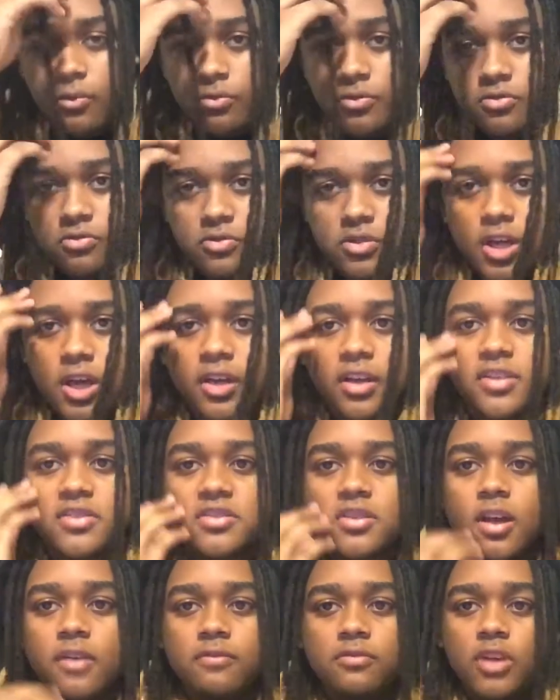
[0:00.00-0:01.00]
Like when you young and
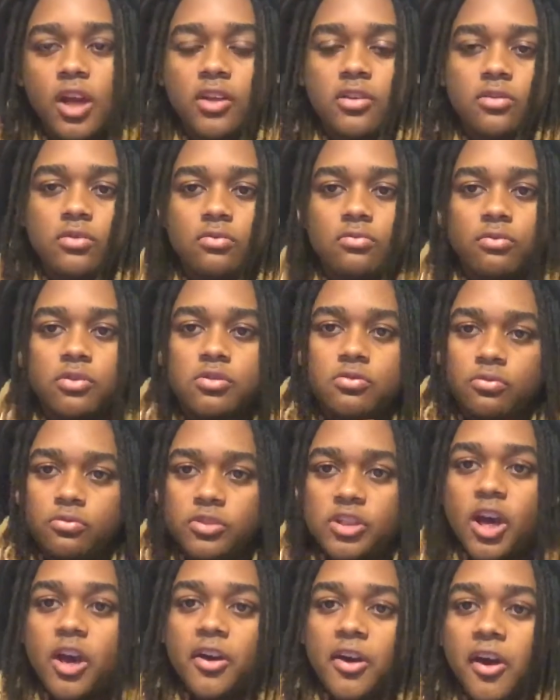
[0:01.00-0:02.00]
stuff, like when you
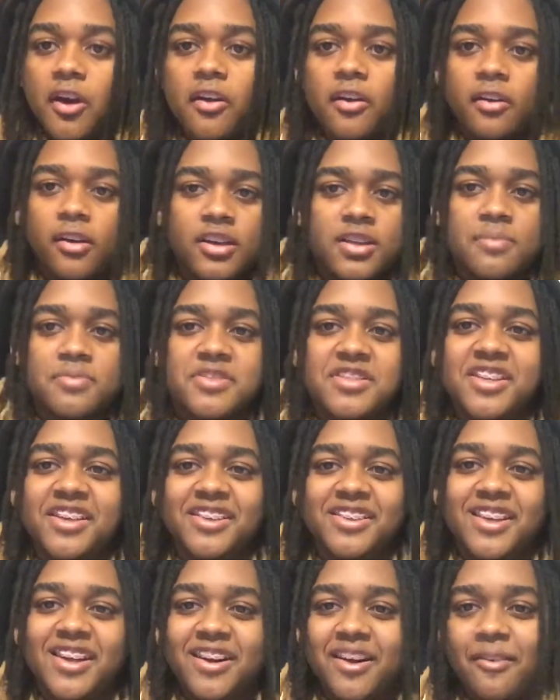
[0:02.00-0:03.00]
younger, cause I'm still
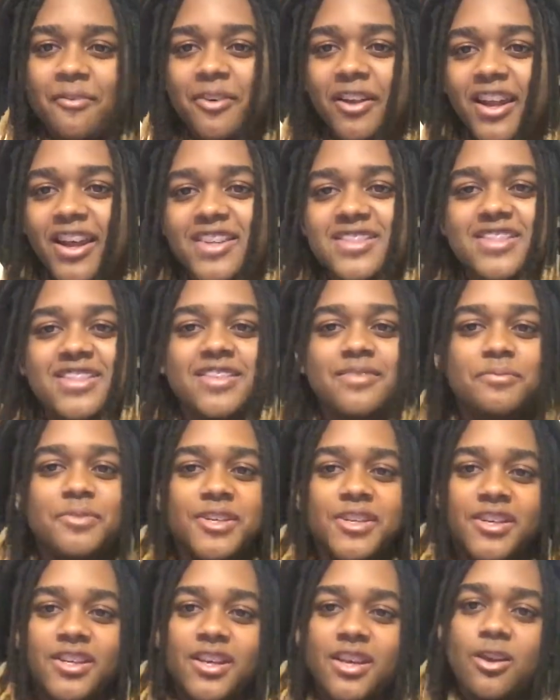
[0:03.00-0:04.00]
young, I'm only 18,
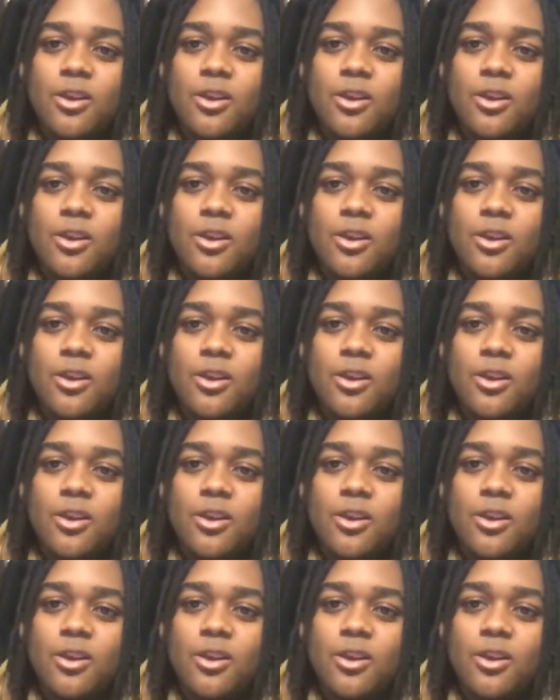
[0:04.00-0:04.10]
but